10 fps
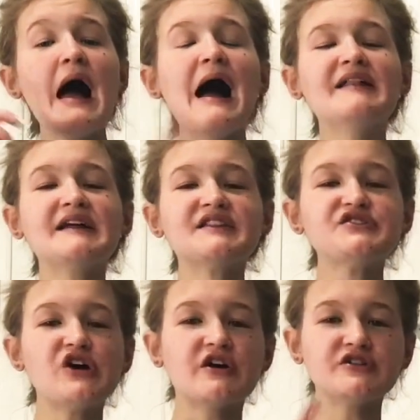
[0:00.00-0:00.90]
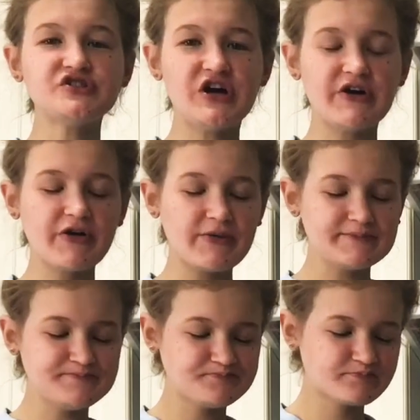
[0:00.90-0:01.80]
I like the chocolate chunk
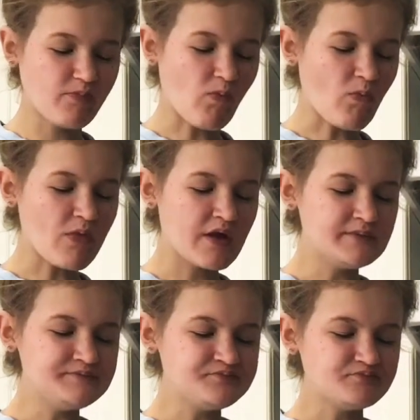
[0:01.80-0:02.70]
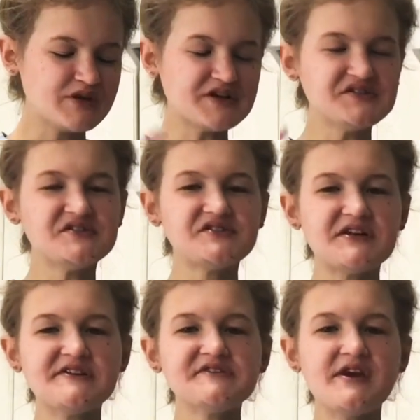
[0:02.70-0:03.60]
because it
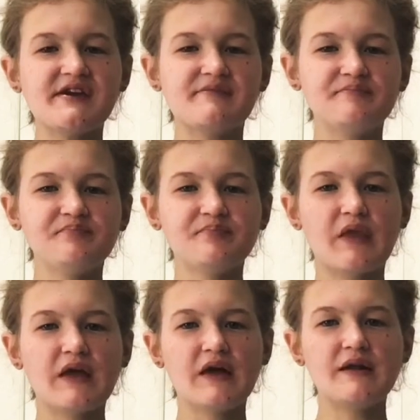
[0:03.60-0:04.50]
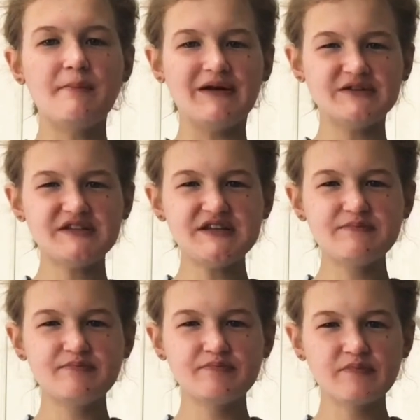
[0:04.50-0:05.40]
stays like kind of melty
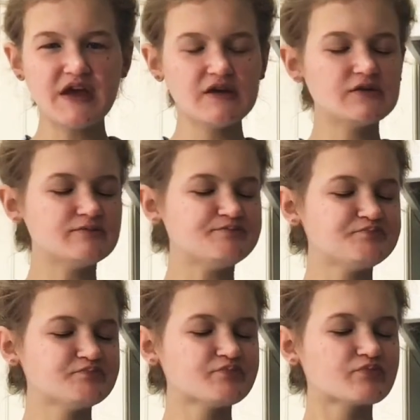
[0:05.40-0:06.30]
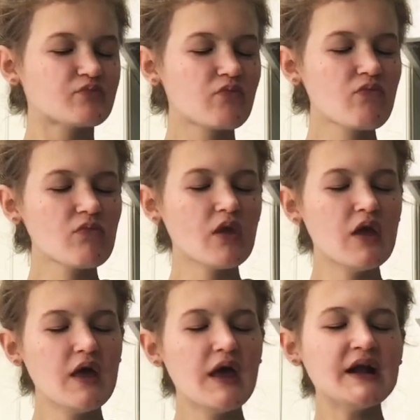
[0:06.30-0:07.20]
like.
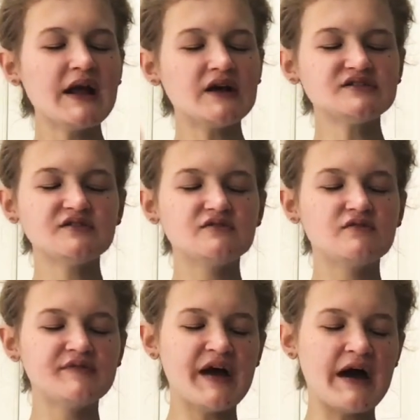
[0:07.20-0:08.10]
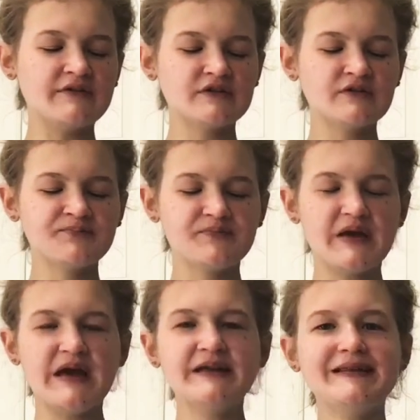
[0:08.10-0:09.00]
And I also, the outer
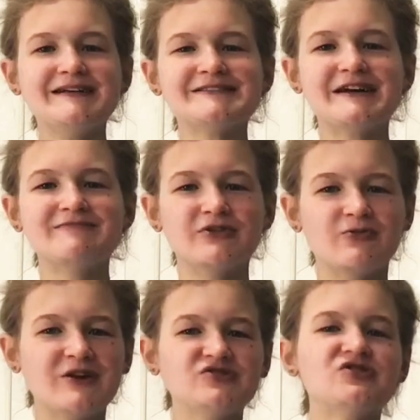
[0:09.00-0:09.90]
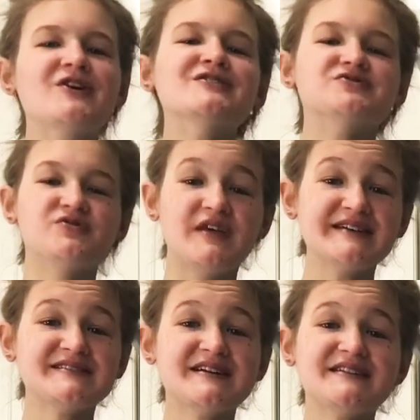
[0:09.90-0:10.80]
end has kind of a crunch, so
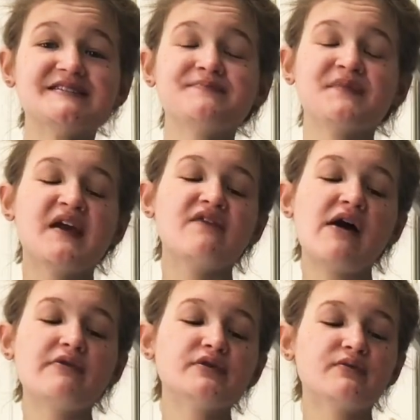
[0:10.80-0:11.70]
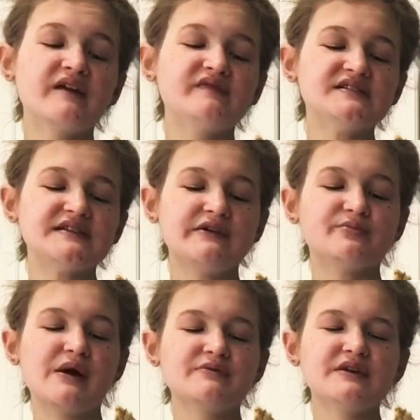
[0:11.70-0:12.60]
that's nice. If I were to rate this, I would
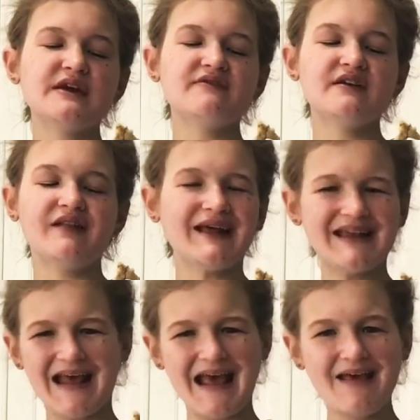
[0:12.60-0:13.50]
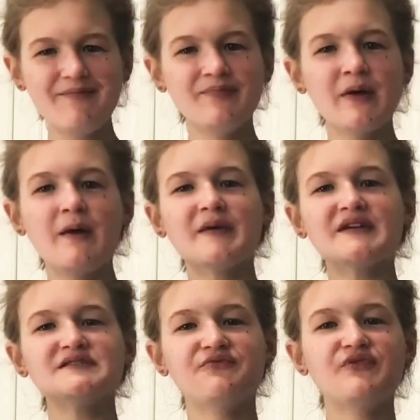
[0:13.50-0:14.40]
probably give it like an 8
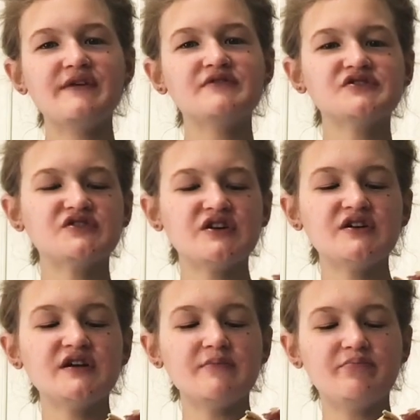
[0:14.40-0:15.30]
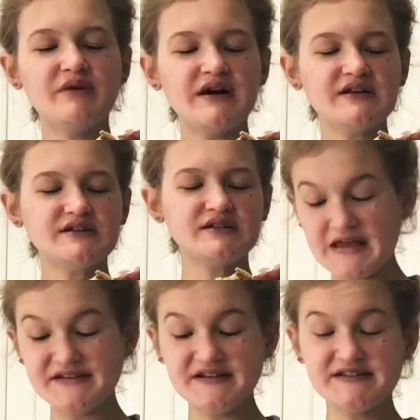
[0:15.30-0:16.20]
because the flavor is good, but it
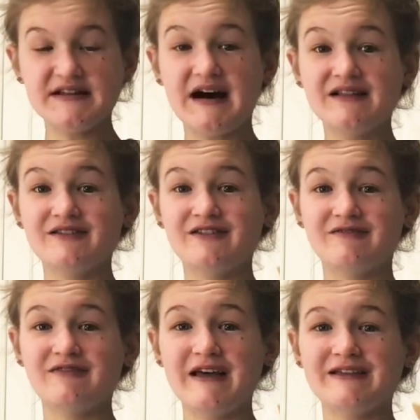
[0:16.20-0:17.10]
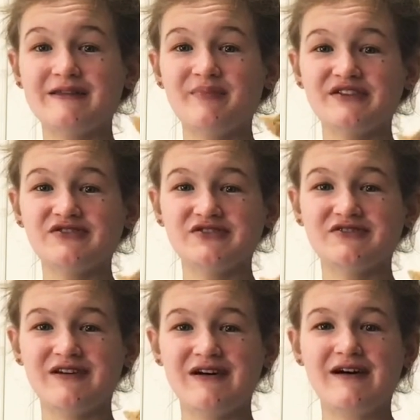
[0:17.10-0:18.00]
does not look like the picture
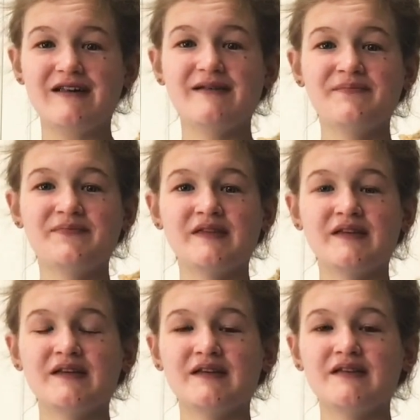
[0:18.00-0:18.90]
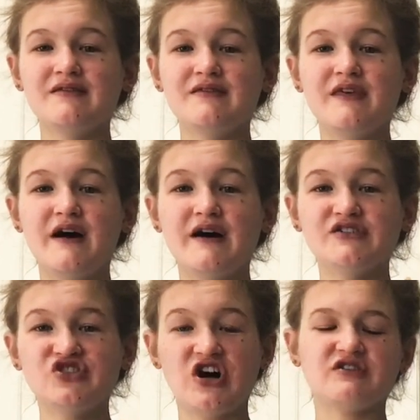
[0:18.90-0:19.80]
on the
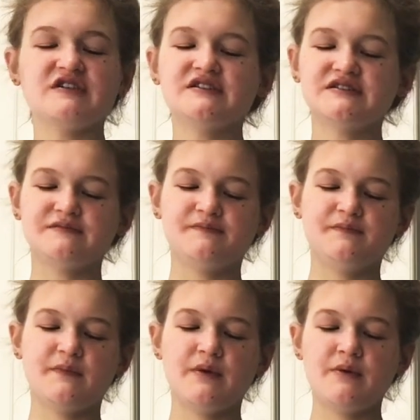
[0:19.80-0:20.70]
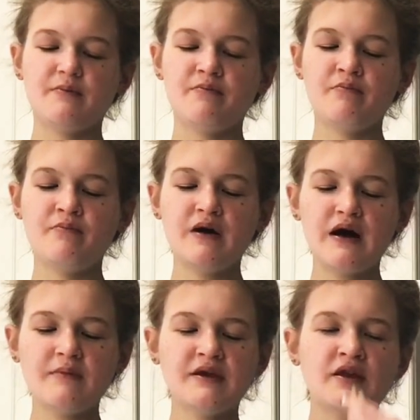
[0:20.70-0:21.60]
chocolate. But I
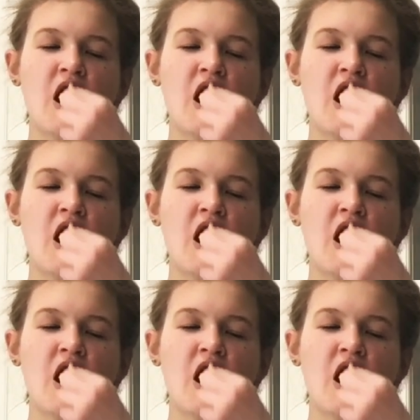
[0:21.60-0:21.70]
mean,